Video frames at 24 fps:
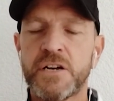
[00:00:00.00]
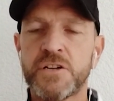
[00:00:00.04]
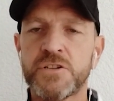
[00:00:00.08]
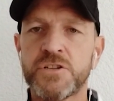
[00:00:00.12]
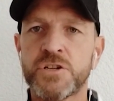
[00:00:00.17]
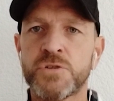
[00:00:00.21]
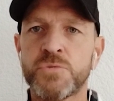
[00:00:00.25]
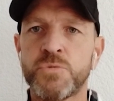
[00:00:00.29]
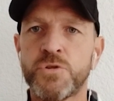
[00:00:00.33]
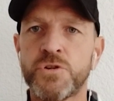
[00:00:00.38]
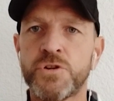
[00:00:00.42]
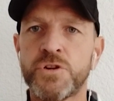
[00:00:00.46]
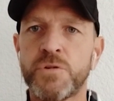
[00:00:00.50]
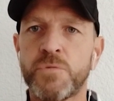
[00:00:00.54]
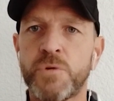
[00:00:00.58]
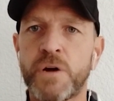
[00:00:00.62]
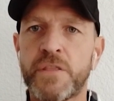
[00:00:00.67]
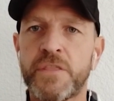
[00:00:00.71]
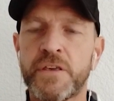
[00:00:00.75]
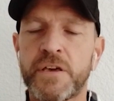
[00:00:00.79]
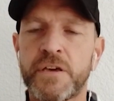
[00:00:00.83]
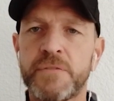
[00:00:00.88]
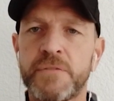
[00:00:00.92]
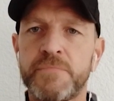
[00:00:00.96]
and I just wonder
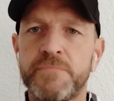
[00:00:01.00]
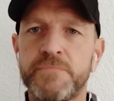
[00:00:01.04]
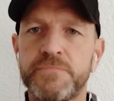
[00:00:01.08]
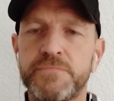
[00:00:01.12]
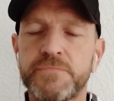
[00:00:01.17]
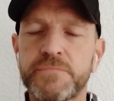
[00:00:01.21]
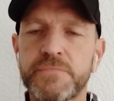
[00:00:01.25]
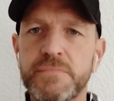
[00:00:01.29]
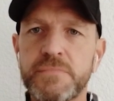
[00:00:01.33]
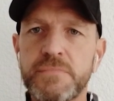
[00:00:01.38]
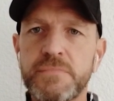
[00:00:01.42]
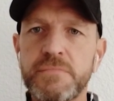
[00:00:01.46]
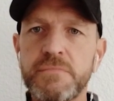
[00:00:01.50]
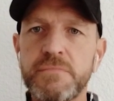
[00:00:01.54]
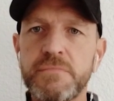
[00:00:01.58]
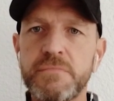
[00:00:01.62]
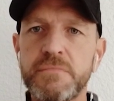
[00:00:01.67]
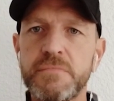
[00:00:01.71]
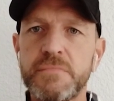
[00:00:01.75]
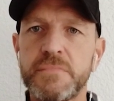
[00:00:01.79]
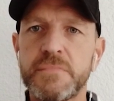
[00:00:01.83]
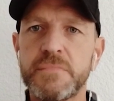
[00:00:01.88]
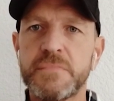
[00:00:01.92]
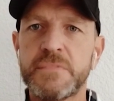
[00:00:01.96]
whether
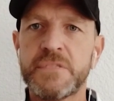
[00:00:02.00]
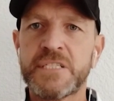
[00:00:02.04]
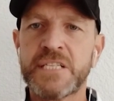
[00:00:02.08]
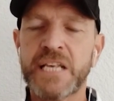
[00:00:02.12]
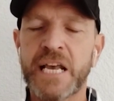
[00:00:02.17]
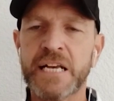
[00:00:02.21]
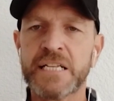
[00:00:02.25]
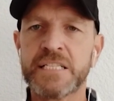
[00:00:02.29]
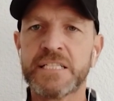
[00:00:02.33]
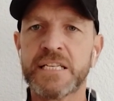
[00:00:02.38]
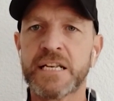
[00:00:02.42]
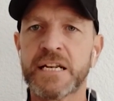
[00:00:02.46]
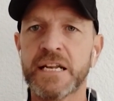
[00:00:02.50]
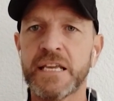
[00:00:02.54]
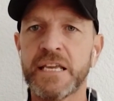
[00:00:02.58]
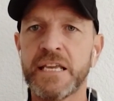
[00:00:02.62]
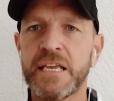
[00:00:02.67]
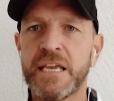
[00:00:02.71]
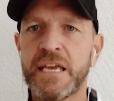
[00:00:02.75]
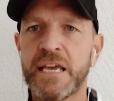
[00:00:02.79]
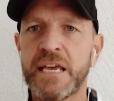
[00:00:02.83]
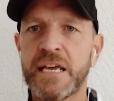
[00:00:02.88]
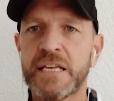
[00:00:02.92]
tactically